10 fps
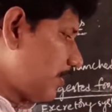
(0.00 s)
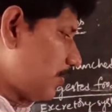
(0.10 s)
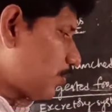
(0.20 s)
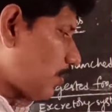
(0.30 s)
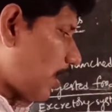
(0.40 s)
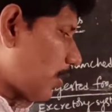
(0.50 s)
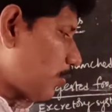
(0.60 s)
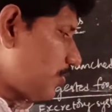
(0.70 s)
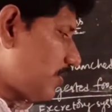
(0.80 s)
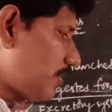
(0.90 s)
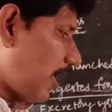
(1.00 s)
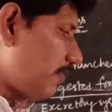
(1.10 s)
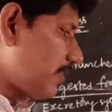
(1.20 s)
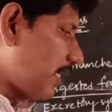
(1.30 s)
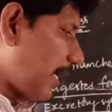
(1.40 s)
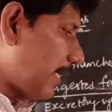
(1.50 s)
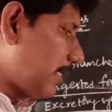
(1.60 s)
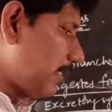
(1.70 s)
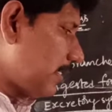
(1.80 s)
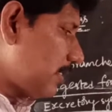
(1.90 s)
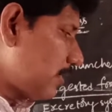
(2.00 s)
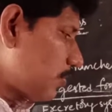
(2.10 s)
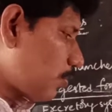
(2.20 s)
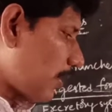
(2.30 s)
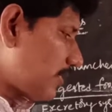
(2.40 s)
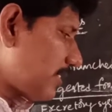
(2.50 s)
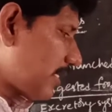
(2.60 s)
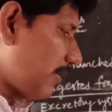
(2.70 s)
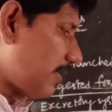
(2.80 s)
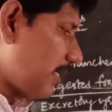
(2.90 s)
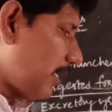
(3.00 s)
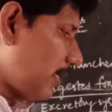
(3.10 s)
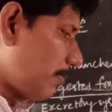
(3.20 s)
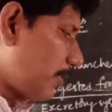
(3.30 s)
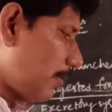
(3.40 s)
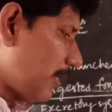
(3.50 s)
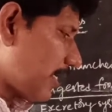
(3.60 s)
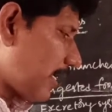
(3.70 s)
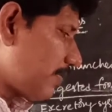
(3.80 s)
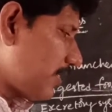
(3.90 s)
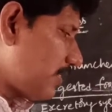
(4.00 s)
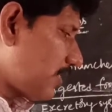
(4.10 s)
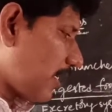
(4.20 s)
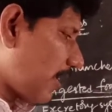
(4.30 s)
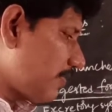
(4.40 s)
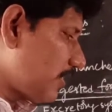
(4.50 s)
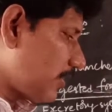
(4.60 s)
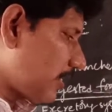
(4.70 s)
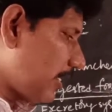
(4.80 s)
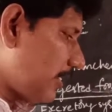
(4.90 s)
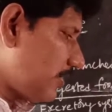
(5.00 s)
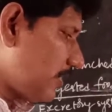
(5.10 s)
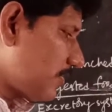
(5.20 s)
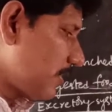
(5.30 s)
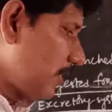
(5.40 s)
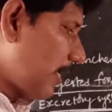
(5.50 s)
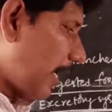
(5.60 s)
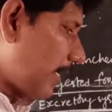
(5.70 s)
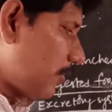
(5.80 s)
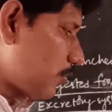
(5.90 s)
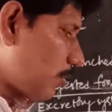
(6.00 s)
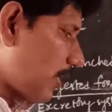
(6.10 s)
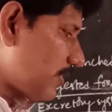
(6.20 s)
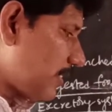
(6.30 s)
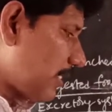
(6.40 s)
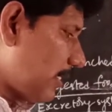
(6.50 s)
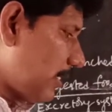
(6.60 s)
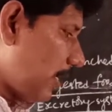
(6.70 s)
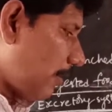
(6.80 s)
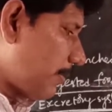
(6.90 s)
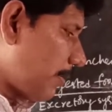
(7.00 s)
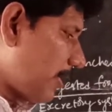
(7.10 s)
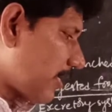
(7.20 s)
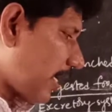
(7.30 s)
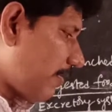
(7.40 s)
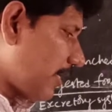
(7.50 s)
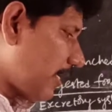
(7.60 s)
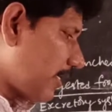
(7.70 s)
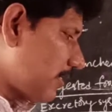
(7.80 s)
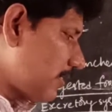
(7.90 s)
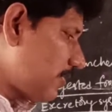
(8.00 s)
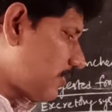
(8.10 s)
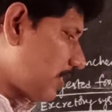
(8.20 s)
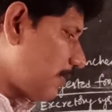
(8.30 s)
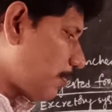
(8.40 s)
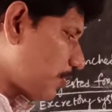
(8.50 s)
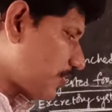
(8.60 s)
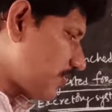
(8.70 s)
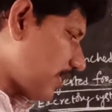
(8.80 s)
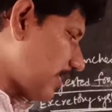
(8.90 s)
So cockroach is having the head, thoracic cavity and the abdominal cavity. These are having the three regions: head, thoracic and abdominal cavity. These three portions are